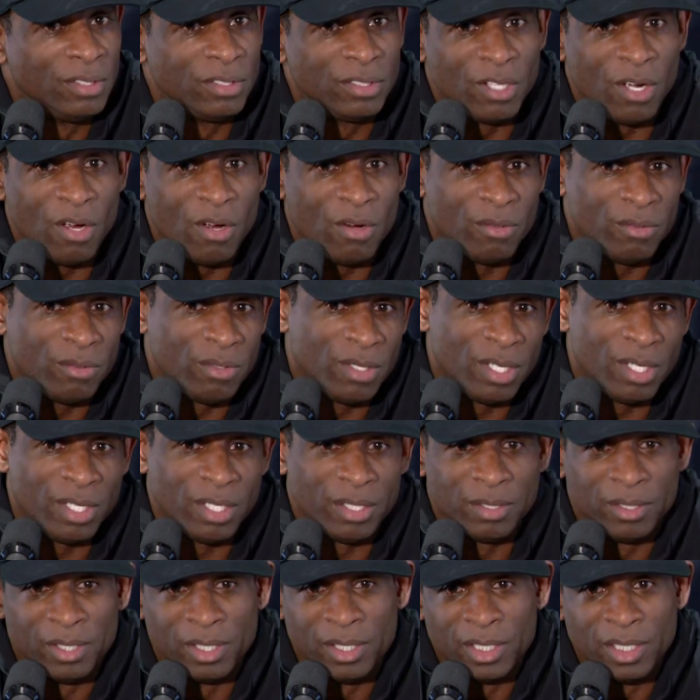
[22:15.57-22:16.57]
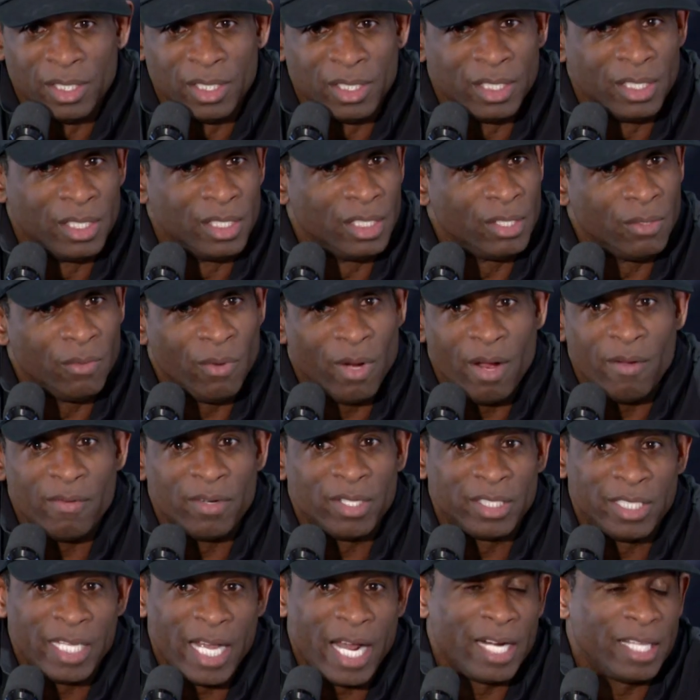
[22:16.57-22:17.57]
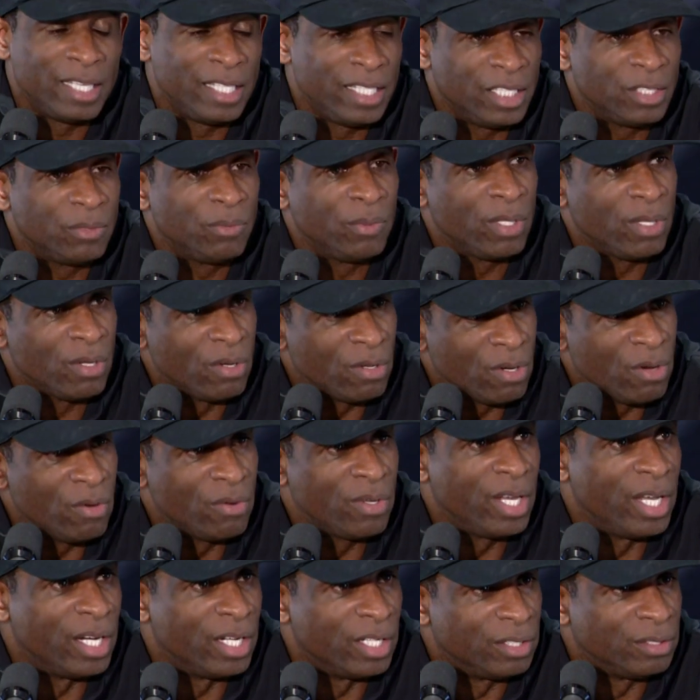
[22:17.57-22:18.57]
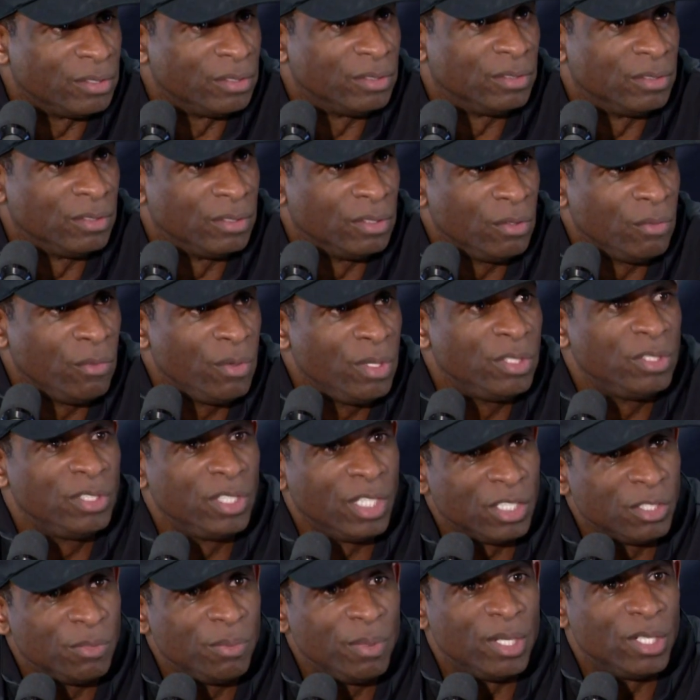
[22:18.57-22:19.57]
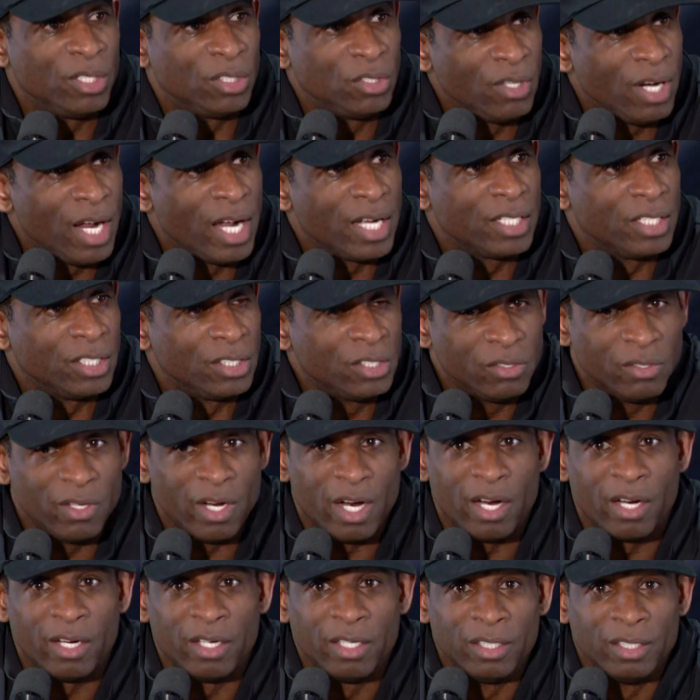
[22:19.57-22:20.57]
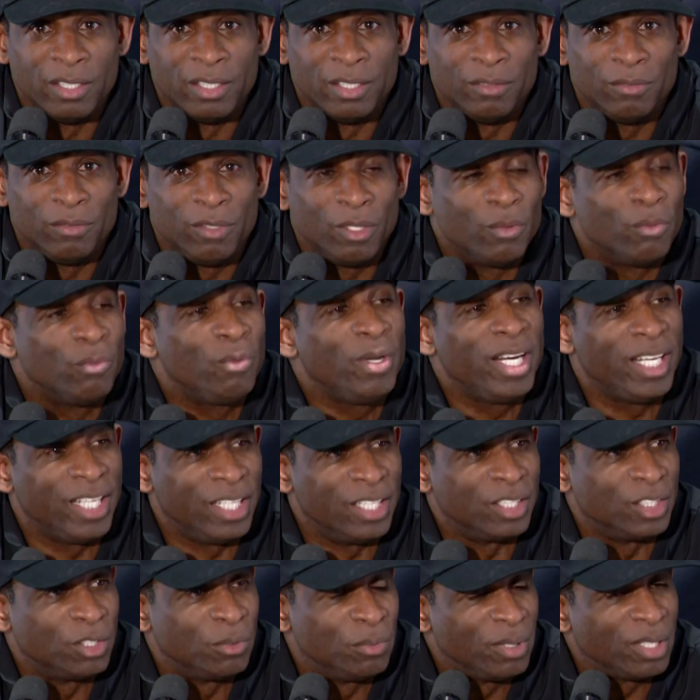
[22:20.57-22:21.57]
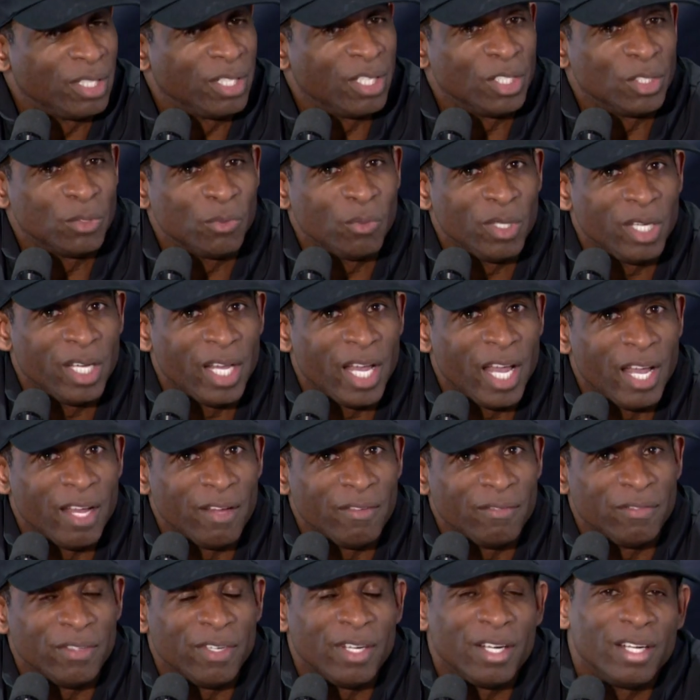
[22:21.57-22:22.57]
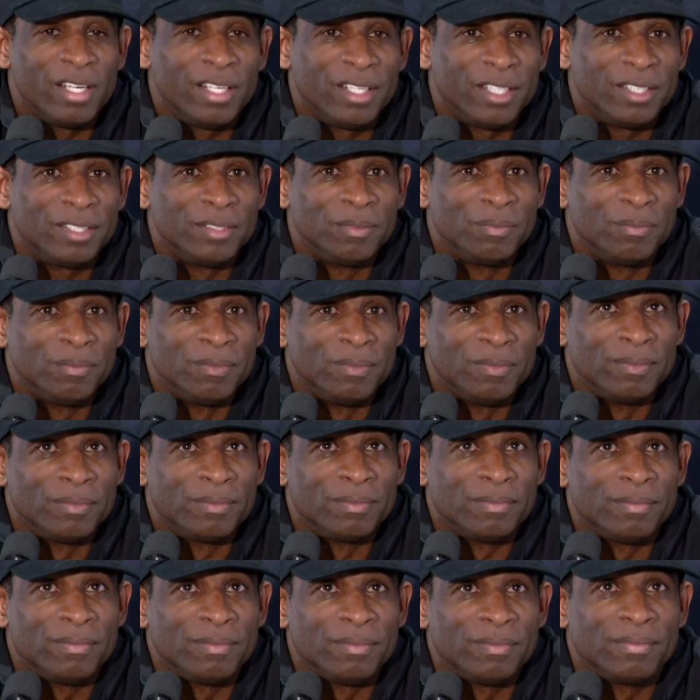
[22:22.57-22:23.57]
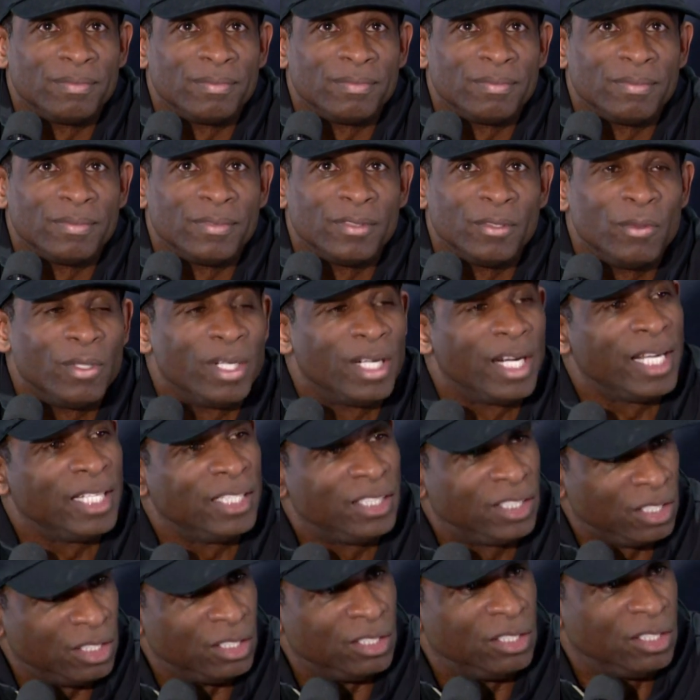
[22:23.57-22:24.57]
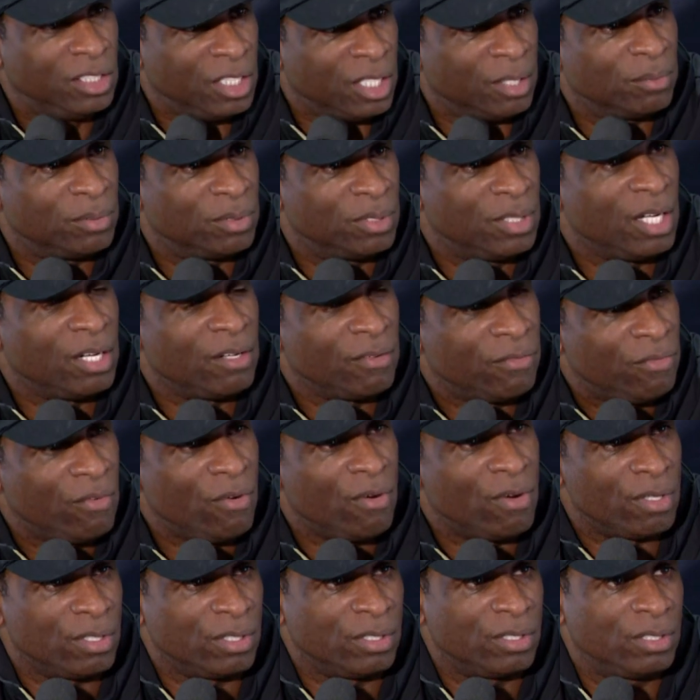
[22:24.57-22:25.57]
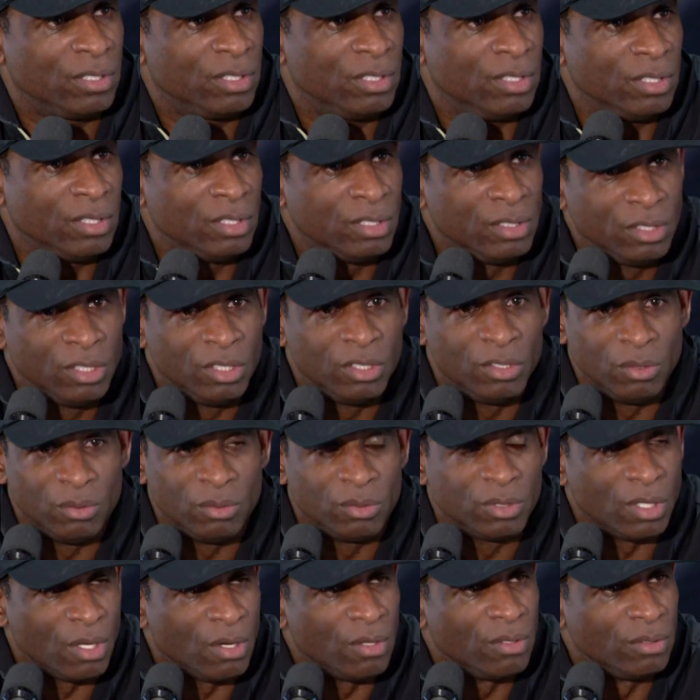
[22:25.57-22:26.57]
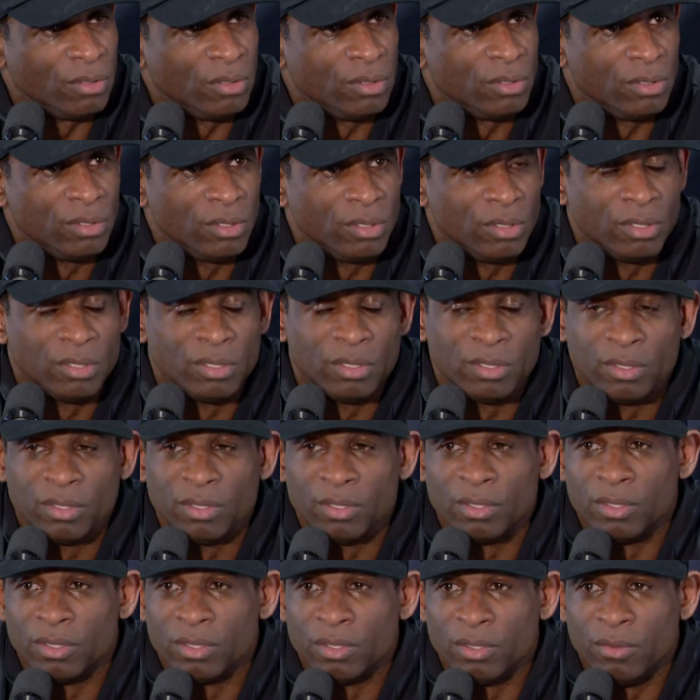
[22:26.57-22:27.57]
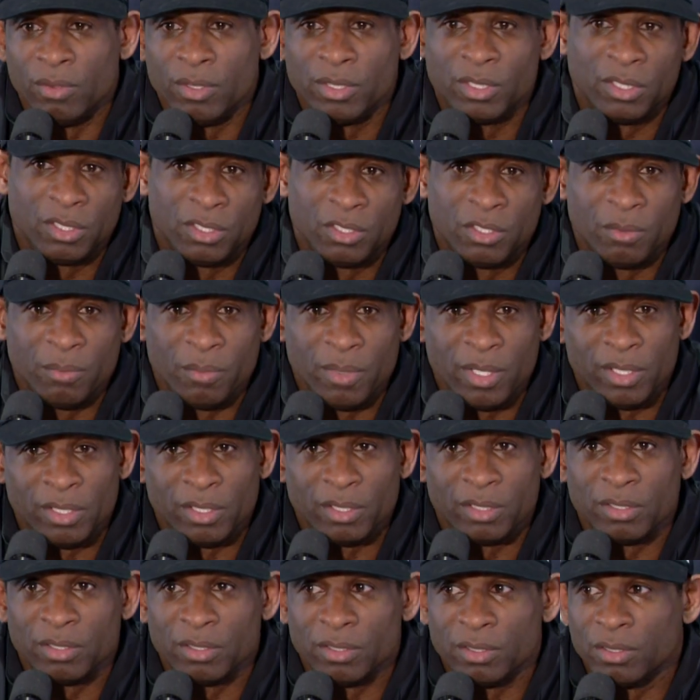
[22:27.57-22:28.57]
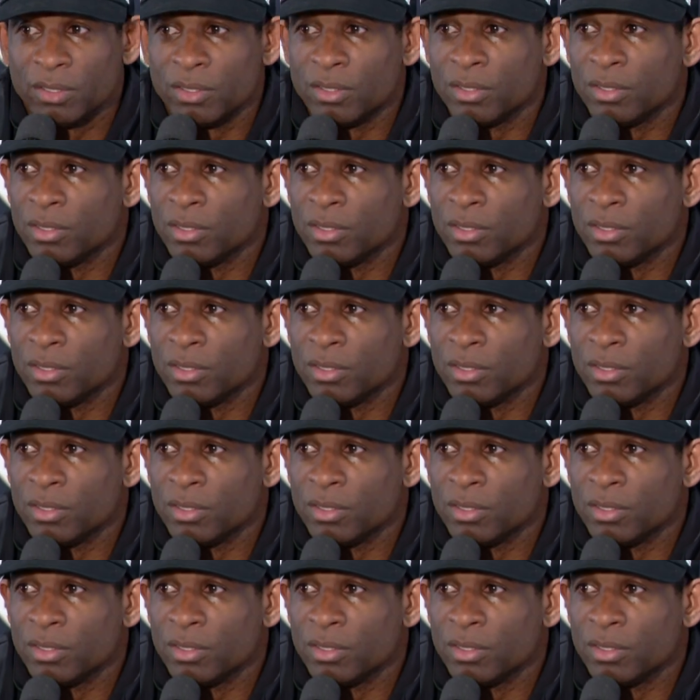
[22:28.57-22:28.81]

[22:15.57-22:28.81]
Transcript: So wherever the talent is, we're gonna go get it. We've just been attracted to our Floridians because we have uh, relationships that afford us to do so, which is tremendous.